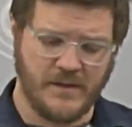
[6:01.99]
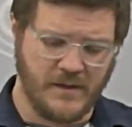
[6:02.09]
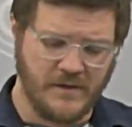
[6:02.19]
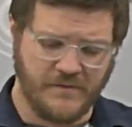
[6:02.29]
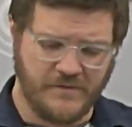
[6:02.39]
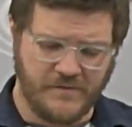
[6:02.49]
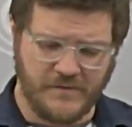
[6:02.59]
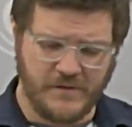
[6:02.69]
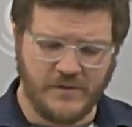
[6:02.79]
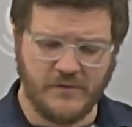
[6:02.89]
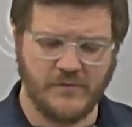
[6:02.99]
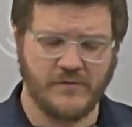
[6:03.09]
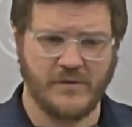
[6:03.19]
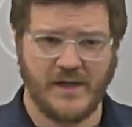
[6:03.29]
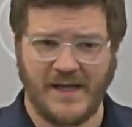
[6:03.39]
if
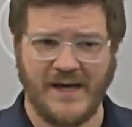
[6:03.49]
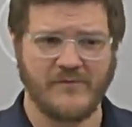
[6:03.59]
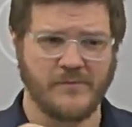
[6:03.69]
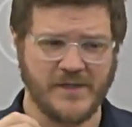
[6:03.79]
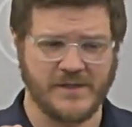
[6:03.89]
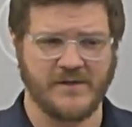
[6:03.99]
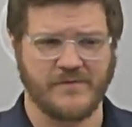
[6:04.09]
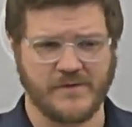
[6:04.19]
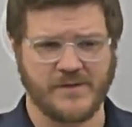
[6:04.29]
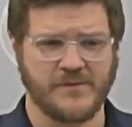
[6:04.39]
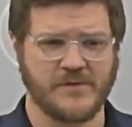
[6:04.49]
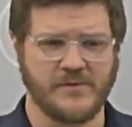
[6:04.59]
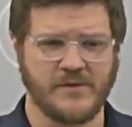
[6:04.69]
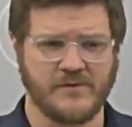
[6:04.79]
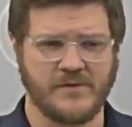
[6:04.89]
you have a big difference
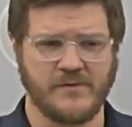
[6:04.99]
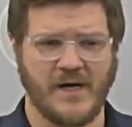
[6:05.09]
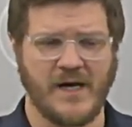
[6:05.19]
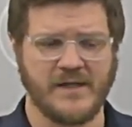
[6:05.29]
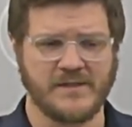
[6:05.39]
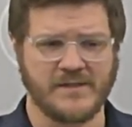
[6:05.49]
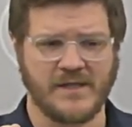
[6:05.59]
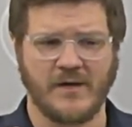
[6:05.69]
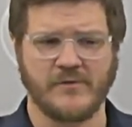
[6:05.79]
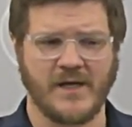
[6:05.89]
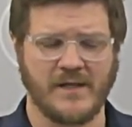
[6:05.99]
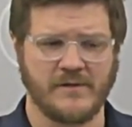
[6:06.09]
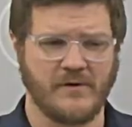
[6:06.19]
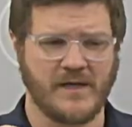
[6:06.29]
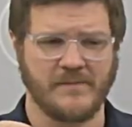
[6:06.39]
between your two eyes, I would
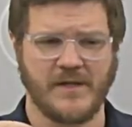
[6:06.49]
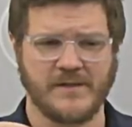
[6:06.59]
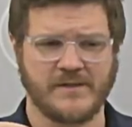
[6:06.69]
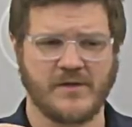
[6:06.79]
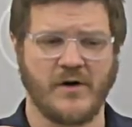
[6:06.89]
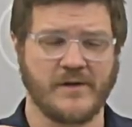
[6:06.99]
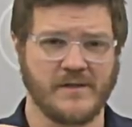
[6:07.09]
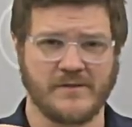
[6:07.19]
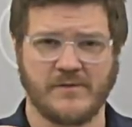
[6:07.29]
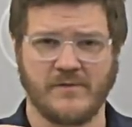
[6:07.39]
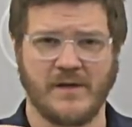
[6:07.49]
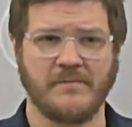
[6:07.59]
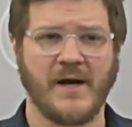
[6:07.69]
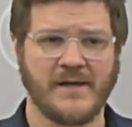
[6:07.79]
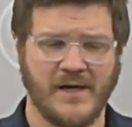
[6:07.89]
highly recommend talking to a
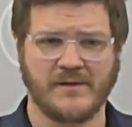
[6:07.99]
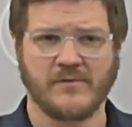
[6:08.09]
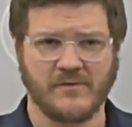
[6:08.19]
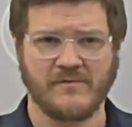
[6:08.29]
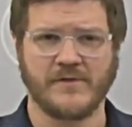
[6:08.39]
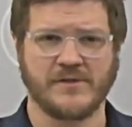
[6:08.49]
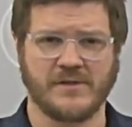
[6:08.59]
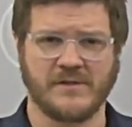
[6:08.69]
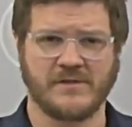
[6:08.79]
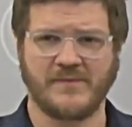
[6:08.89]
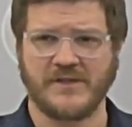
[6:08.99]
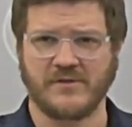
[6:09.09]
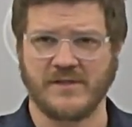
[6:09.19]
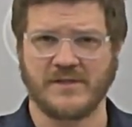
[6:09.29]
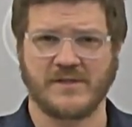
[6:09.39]
binocular vision
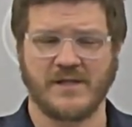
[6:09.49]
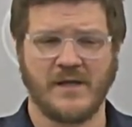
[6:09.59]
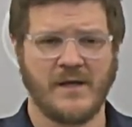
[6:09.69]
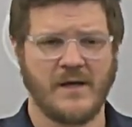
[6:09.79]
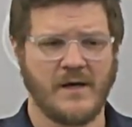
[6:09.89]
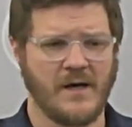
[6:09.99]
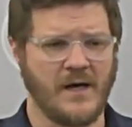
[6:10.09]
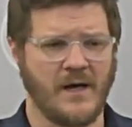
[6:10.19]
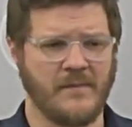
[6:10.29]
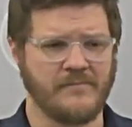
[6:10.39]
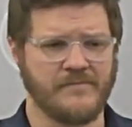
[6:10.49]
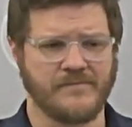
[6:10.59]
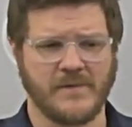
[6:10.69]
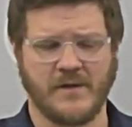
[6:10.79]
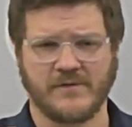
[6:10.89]
specialist.
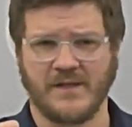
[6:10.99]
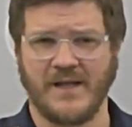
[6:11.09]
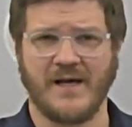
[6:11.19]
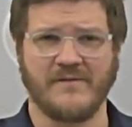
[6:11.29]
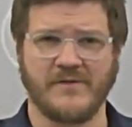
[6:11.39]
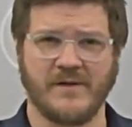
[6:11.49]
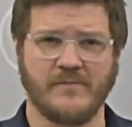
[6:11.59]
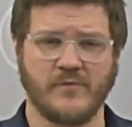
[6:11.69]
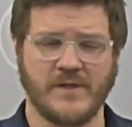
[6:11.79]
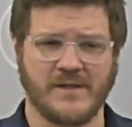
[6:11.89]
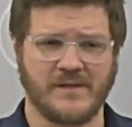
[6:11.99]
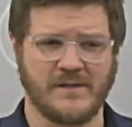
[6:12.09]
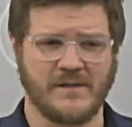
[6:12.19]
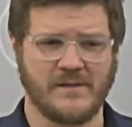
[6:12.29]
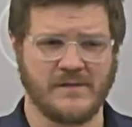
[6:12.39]
There's a lot of them
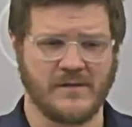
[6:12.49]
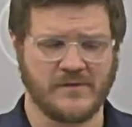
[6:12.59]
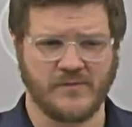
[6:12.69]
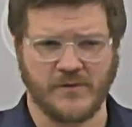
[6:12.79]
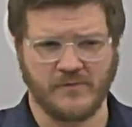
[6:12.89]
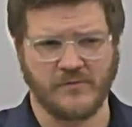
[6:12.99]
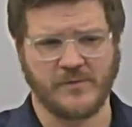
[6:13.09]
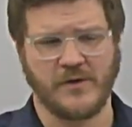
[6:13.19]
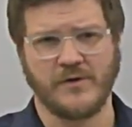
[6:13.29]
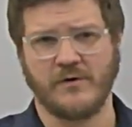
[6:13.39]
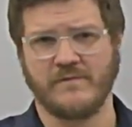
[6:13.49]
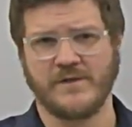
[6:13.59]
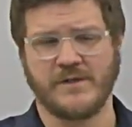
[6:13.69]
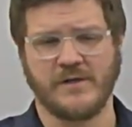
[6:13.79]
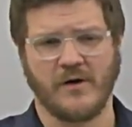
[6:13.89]
there's one group called the
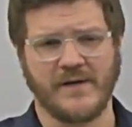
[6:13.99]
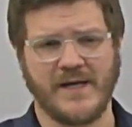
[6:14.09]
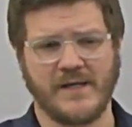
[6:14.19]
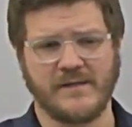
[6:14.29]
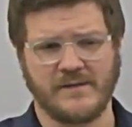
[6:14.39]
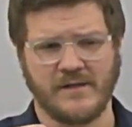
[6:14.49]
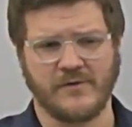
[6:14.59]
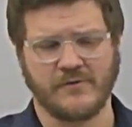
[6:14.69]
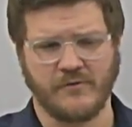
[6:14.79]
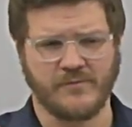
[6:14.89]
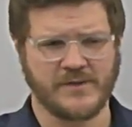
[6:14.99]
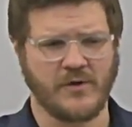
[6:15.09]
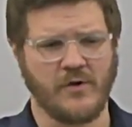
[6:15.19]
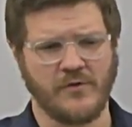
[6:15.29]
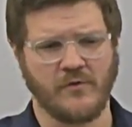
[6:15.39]
OVDRA, the other group is
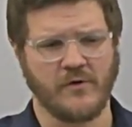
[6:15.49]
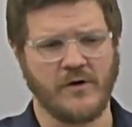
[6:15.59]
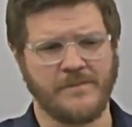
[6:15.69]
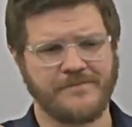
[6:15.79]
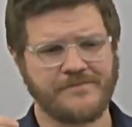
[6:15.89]
called NORA.